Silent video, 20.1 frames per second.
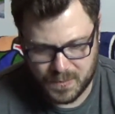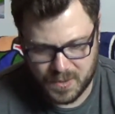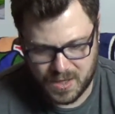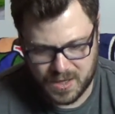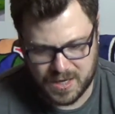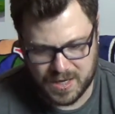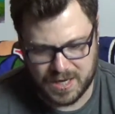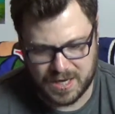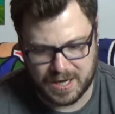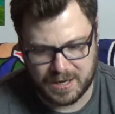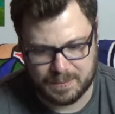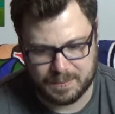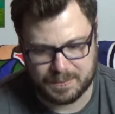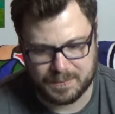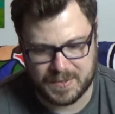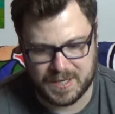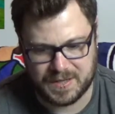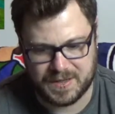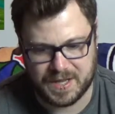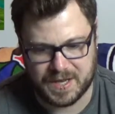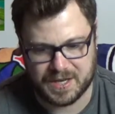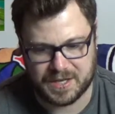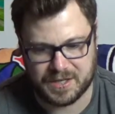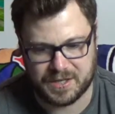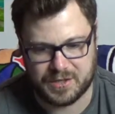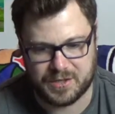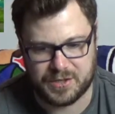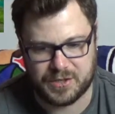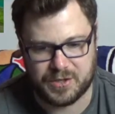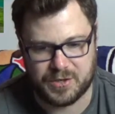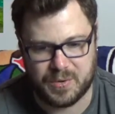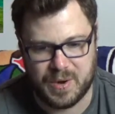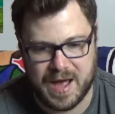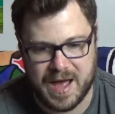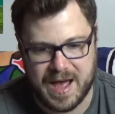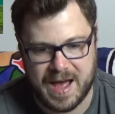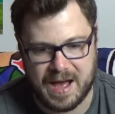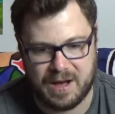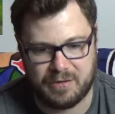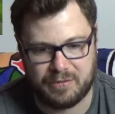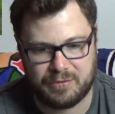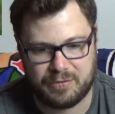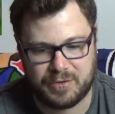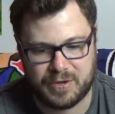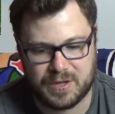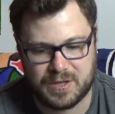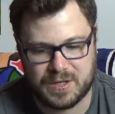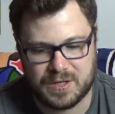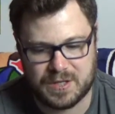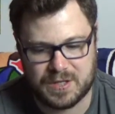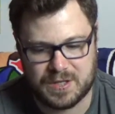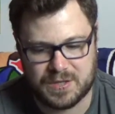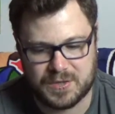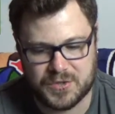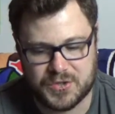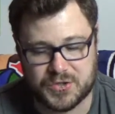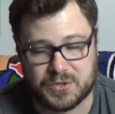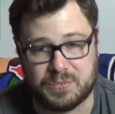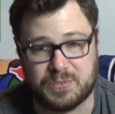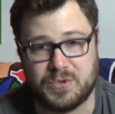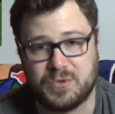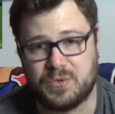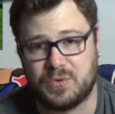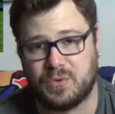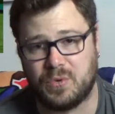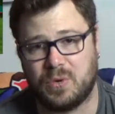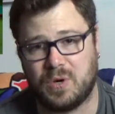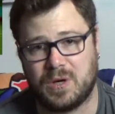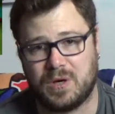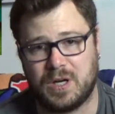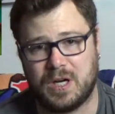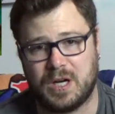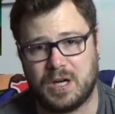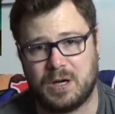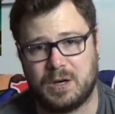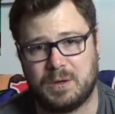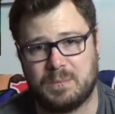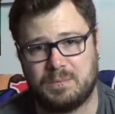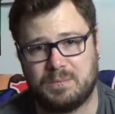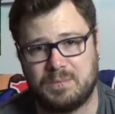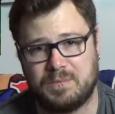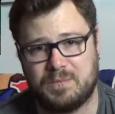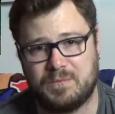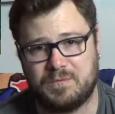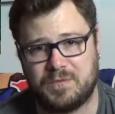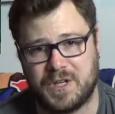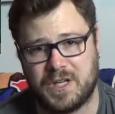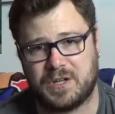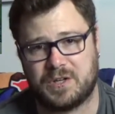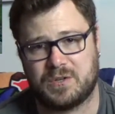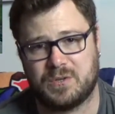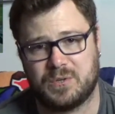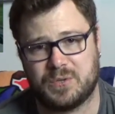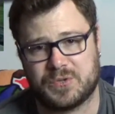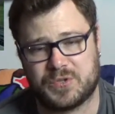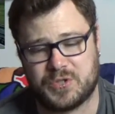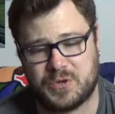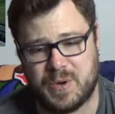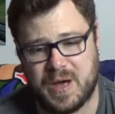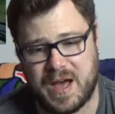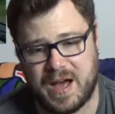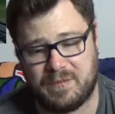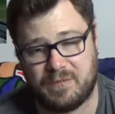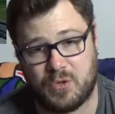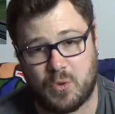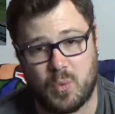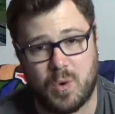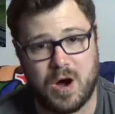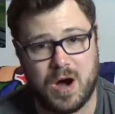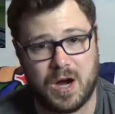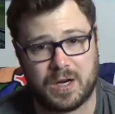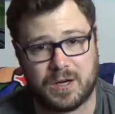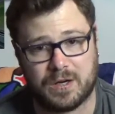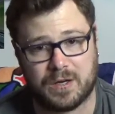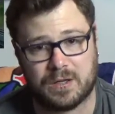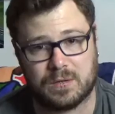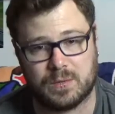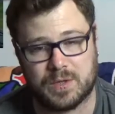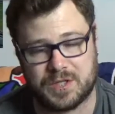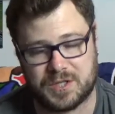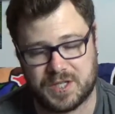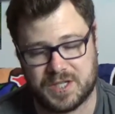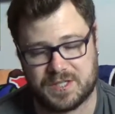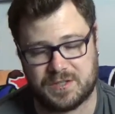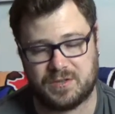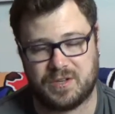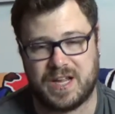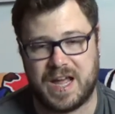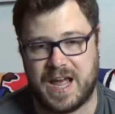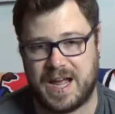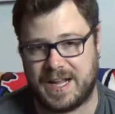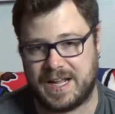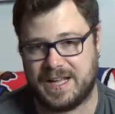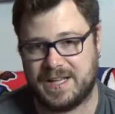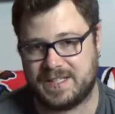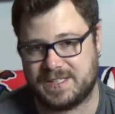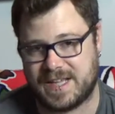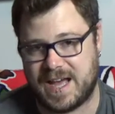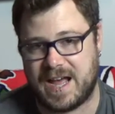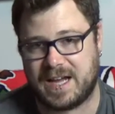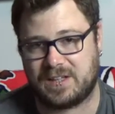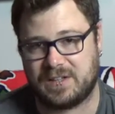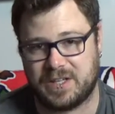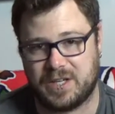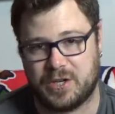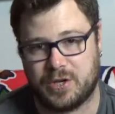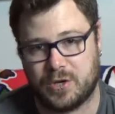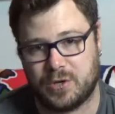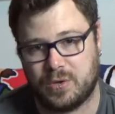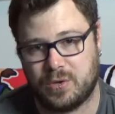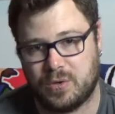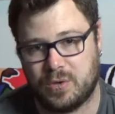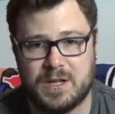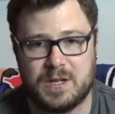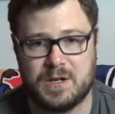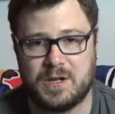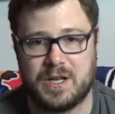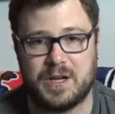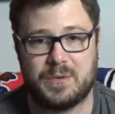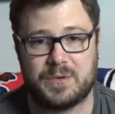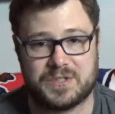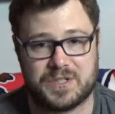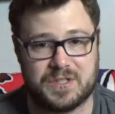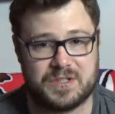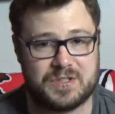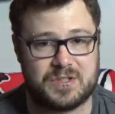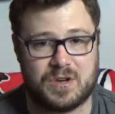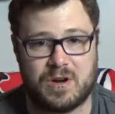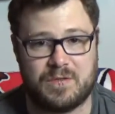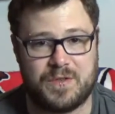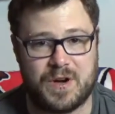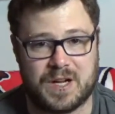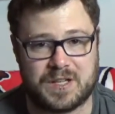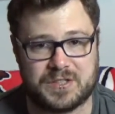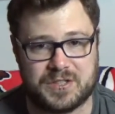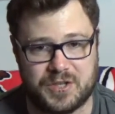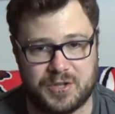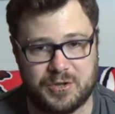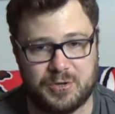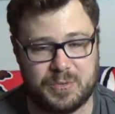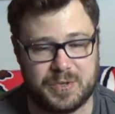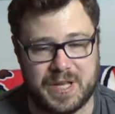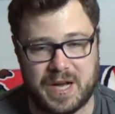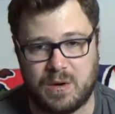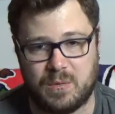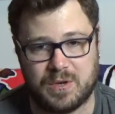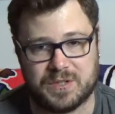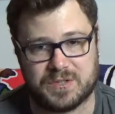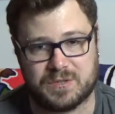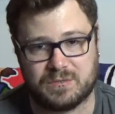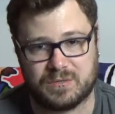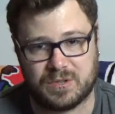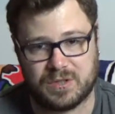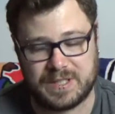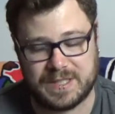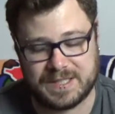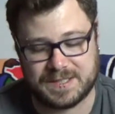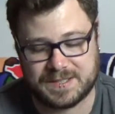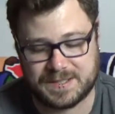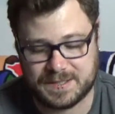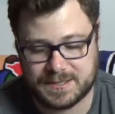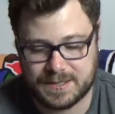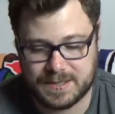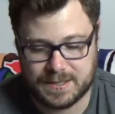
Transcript: And then you have some new vehicles. You have the Walker, which isn't exactly new. It was in Star Fox 2, but that wasn't released.